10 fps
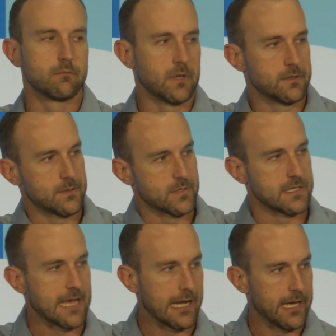this was the
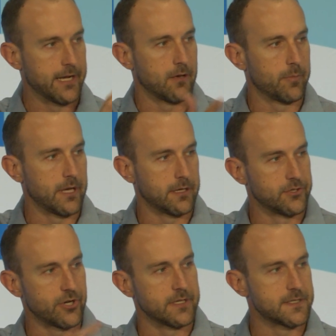satellite
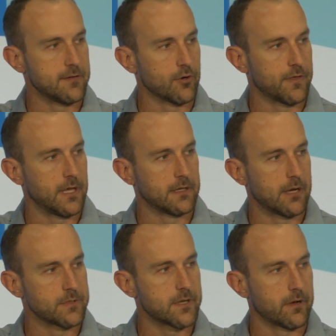L-band transceiver thing that
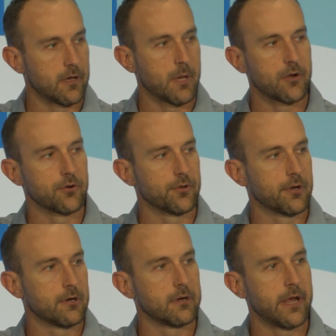I was talking about
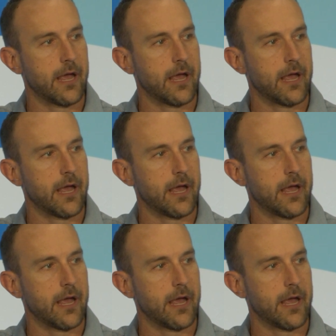earlier.